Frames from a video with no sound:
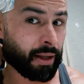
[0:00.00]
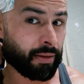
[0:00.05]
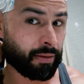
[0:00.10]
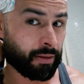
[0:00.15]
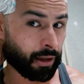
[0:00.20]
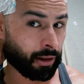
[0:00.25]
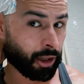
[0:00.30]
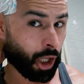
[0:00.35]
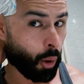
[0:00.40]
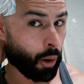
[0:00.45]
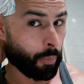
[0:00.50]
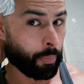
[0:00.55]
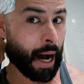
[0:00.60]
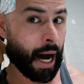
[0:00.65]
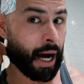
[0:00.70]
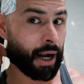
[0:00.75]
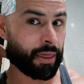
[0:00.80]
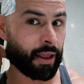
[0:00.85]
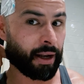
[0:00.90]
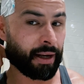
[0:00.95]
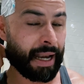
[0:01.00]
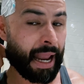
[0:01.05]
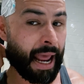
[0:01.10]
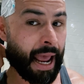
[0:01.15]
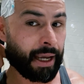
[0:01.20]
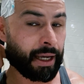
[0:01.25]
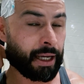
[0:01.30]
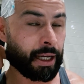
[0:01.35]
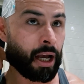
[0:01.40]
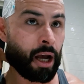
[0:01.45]
the lower part of the
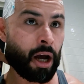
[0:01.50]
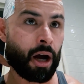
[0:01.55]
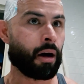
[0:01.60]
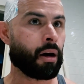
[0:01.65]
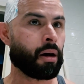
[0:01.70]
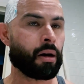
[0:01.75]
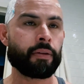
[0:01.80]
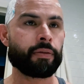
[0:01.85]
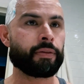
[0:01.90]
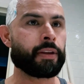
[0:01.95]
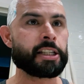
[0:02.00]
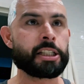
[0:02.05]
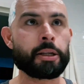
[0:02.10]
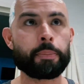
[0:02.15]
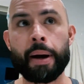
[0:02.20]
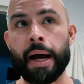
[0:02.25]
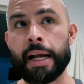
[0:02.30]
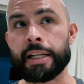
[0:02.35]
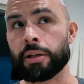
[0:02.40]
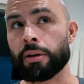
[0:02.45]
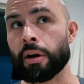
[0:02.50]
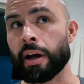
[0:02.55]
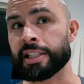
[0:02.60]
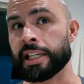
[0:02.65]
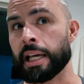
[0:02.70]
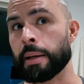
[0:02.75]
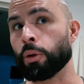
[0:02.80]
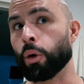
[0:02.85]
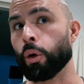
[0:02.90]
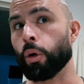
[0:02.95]
neck. These are parts that I
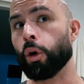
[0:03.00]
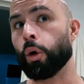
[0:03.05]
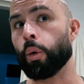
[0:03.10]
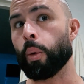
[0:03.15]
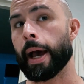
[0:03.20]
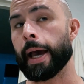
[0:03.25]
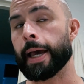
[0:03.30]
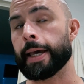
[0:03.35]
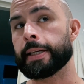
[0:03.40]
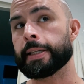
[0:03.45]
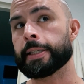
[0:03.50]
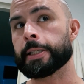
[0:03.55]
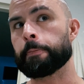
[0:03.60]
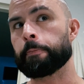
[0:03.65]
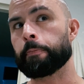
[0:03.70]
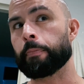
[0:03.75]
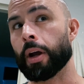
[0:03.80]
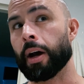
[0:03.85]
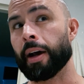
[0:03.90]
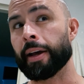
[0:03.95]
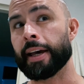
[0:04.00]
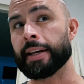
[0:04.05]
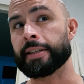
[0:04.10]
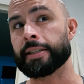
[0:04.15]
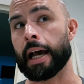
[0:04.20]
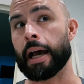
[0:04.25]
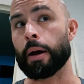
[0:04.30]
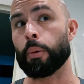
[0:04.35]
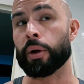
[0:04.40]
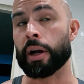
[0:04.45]
seem to always, I guess,
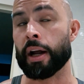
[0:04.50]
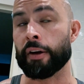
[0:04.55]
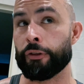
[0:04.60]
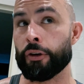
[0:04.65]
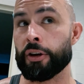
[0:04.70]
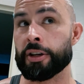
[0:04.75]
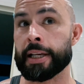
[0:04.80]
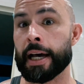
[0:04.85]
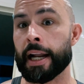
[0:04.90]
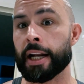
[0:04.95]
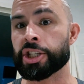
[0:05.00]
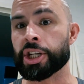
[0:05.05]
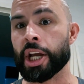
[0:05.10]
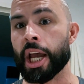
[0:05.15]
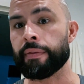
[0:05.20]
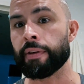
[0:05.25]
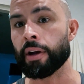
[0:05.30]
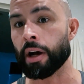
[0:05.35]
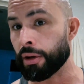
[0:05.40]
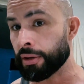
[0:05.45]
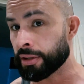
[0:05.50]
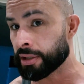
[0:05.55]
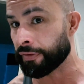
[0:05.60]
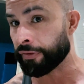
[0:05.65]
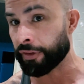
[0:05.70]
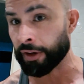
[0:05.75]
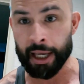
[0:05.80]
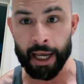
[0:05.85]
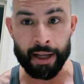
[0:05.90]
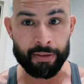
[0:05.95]
when I first started shaving, I used to
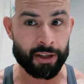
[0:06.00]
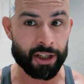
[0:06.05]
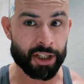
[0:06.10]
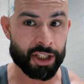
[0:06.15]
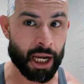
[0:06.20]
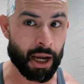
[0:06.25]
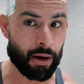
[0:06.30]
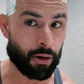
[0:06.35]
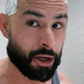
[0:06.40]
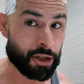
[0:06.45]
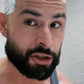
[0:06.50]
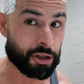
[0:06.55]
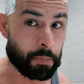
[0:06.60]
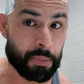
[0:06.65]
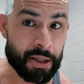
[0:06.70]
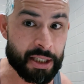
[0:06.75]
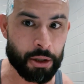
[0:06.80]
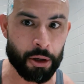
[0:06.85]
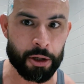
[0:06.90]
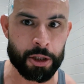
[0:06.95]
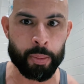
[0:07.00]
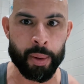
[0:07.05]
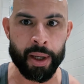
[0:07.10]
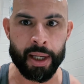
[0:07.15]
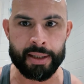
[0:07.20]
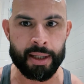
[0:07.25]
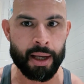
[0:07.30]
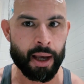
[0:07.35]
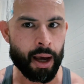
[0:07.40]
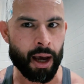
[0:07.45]
forget to shave. I used to miss those
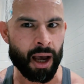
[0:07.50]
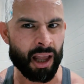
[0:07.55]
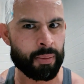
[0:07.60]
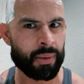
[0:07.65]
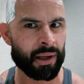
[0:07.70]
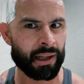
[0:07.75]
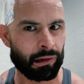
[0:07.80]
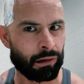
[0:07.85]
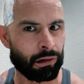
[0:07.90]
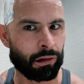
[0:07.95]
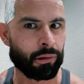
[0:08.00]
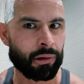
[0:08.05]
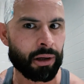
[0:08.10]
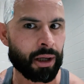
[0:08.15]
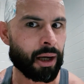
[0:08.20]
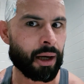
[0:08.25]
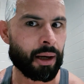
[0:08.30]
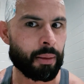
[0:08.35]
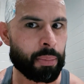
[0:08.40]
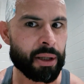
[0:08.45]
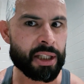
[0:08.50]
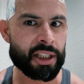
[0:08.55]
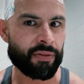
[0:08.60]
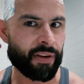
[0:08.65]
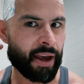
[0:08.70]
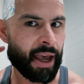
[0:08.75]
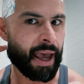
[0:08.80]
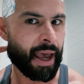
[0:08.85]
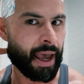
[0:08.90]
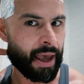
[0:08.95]
bits, and there'd be little bits of
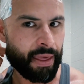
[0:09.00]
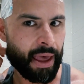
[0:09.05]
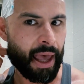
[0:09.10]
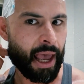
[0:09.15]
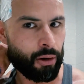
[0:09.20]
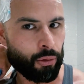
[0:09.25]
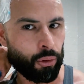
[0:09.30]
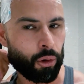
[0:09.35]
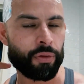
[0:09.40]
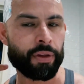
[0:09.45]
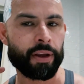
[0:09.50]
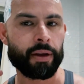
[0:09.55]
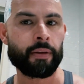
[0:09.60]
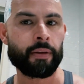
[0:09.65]
hair there, or